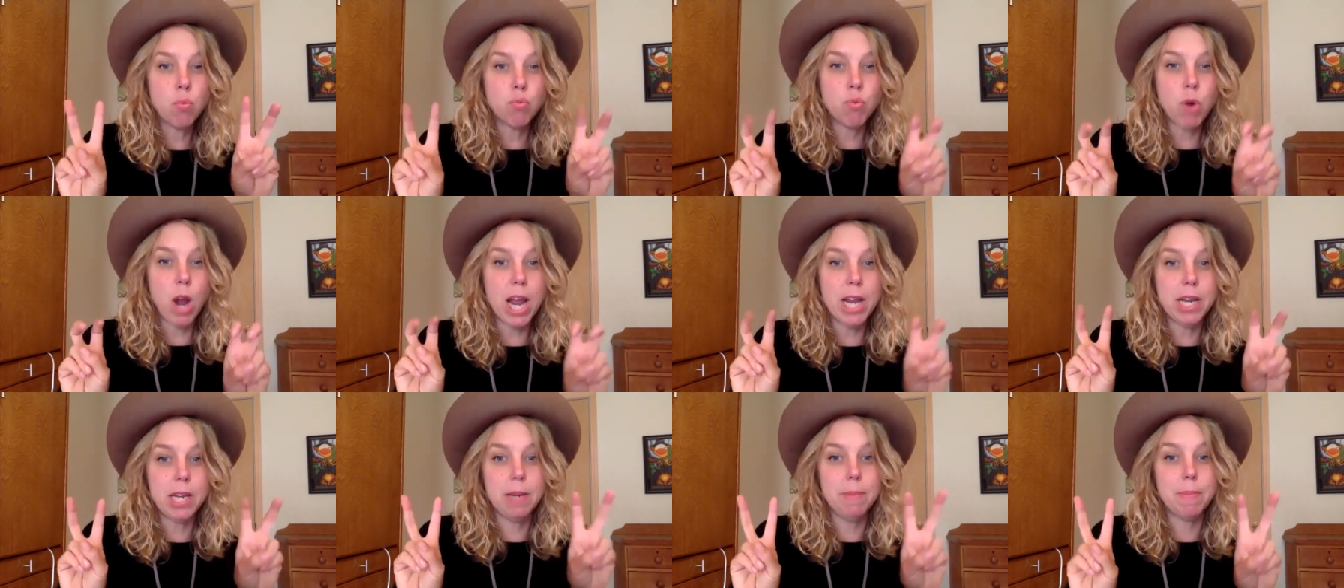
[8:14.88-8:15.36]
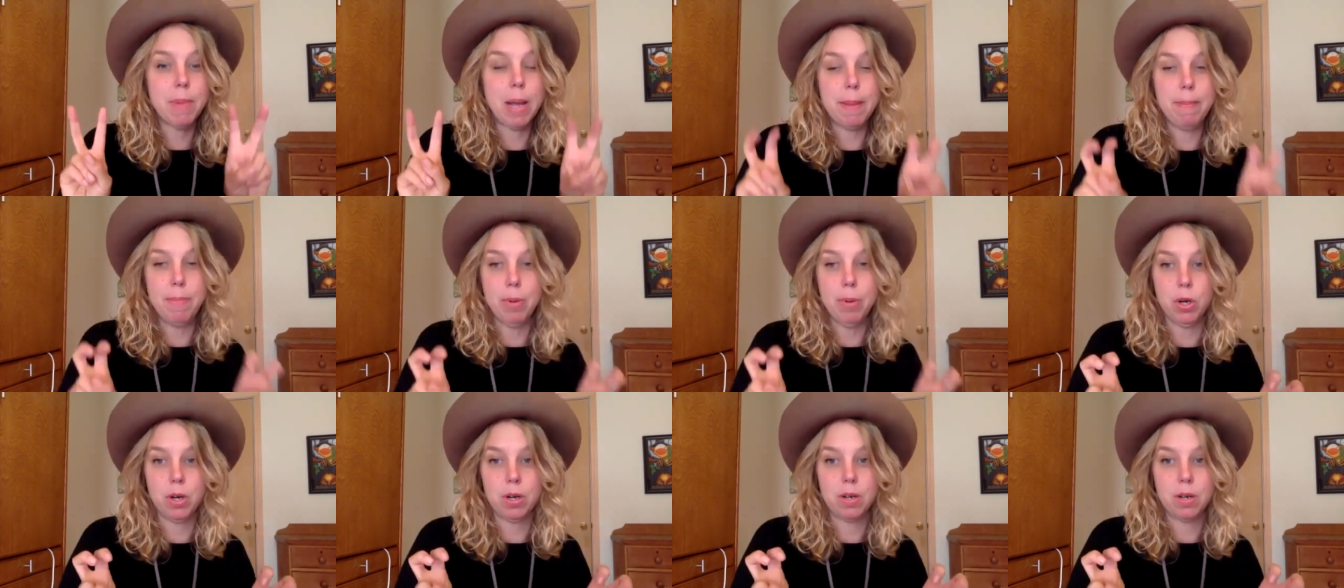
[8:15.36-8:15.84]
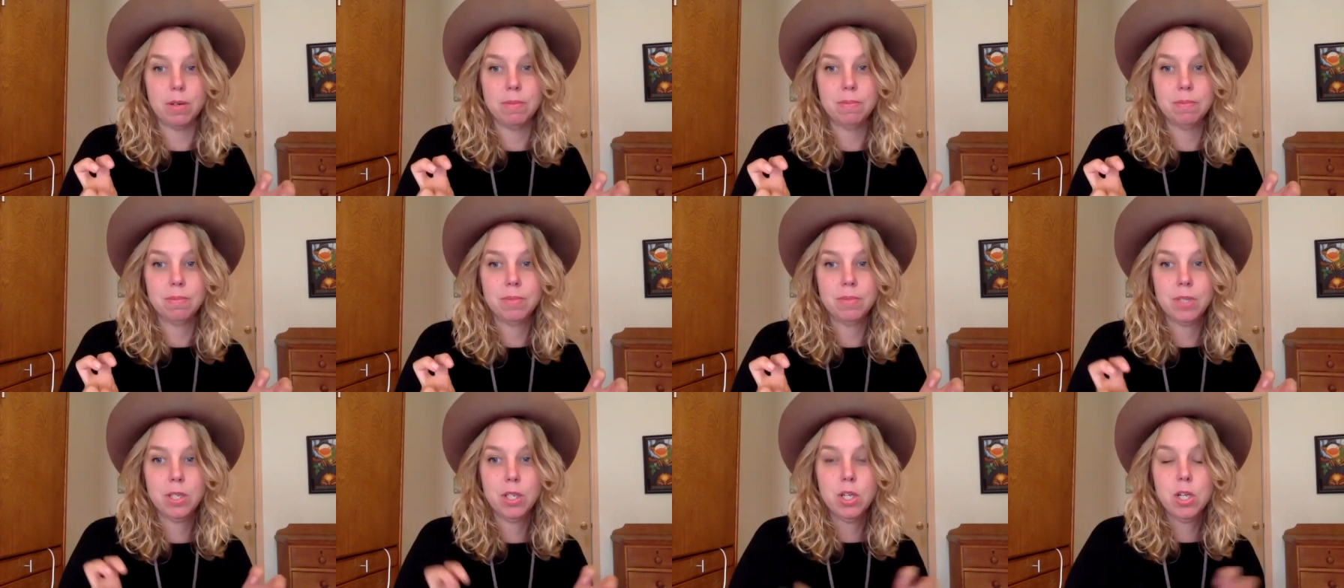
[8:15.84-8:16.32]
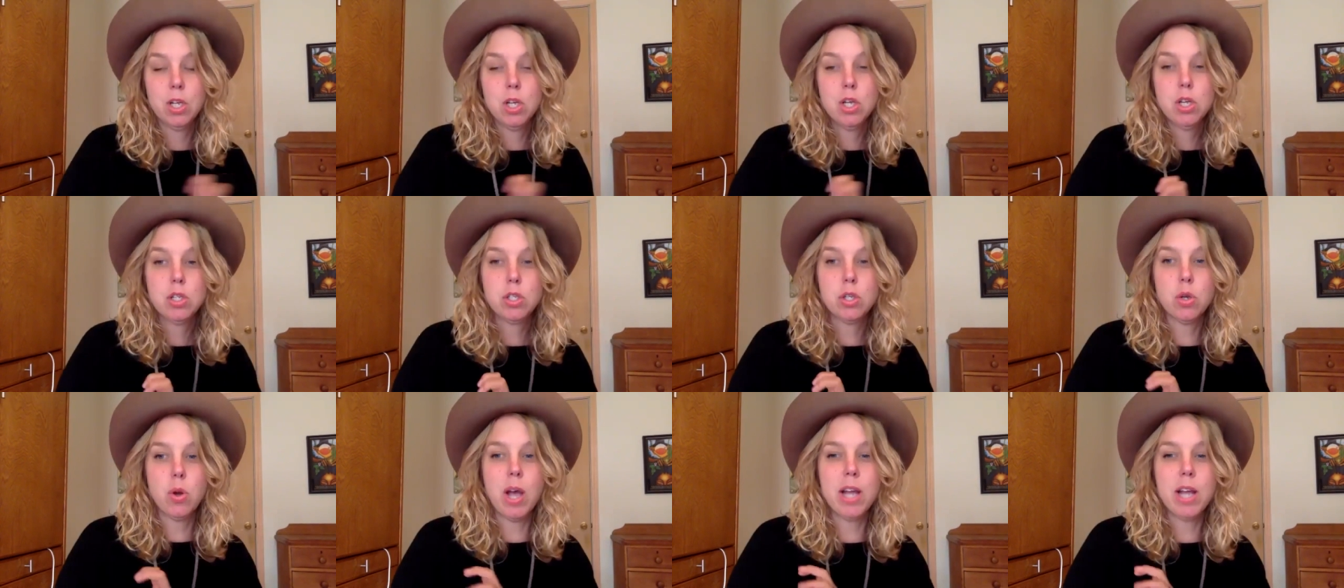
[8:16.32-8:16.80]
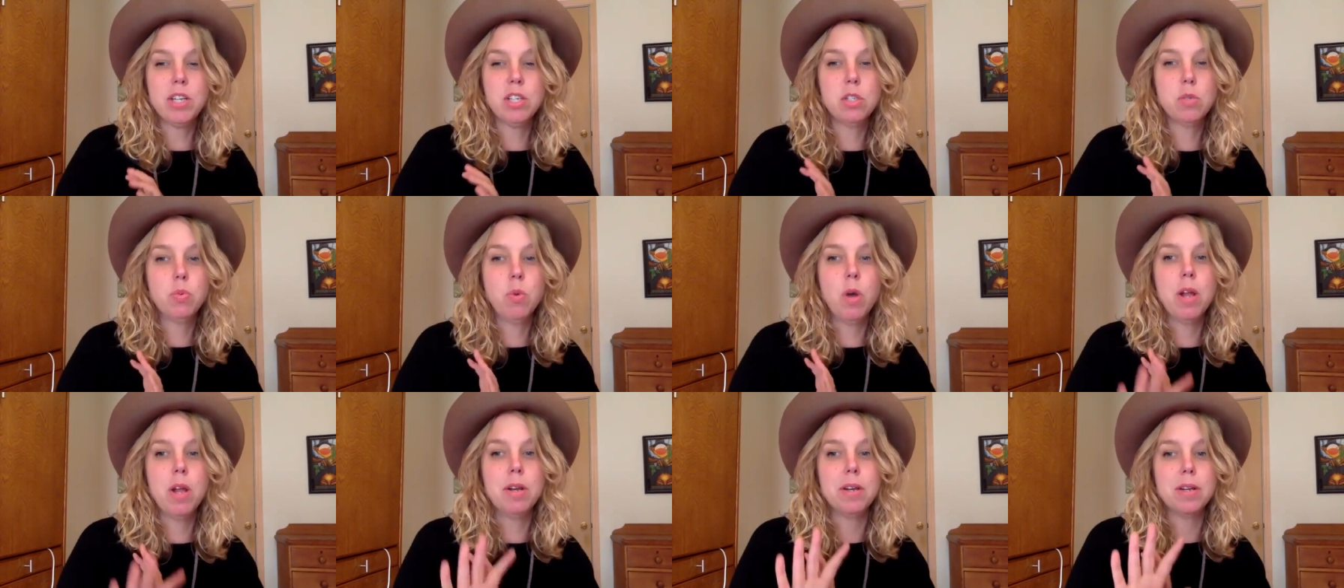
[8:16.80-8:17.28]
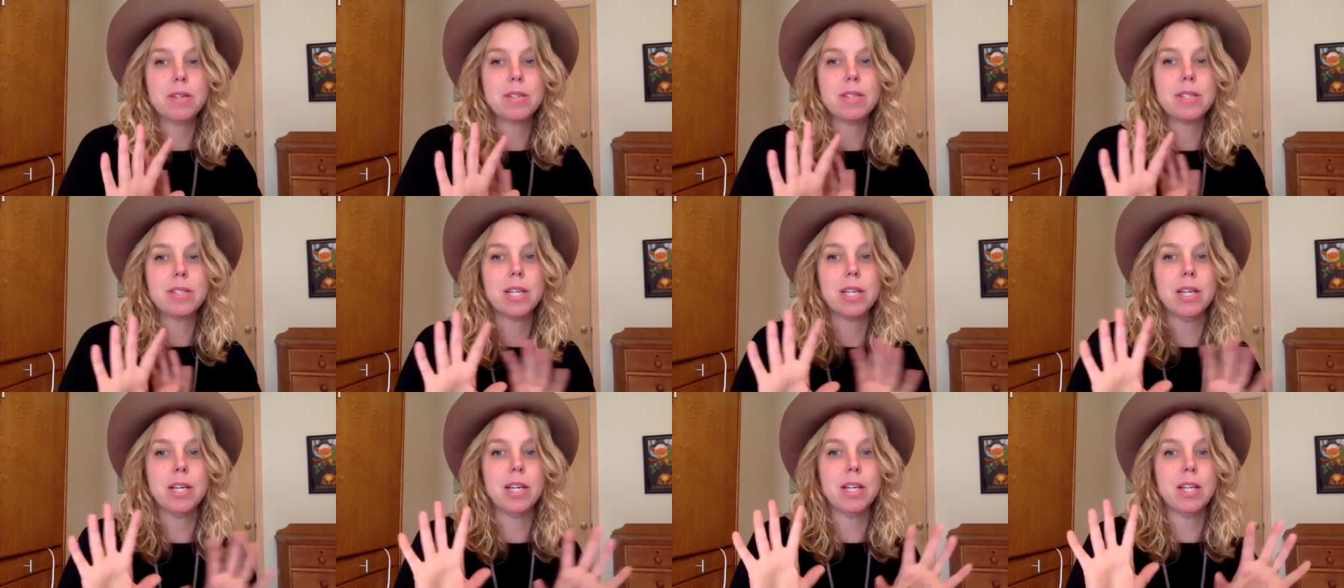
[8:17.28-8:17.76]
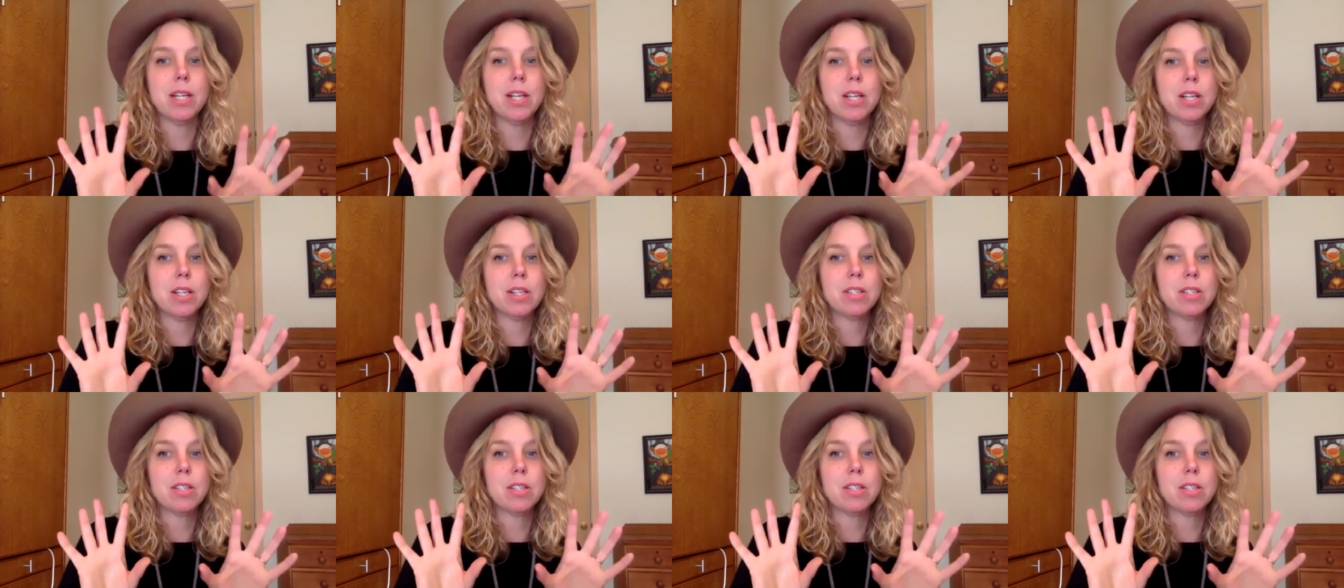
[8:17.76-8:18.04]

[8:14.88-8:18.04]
writing my book. So I just want to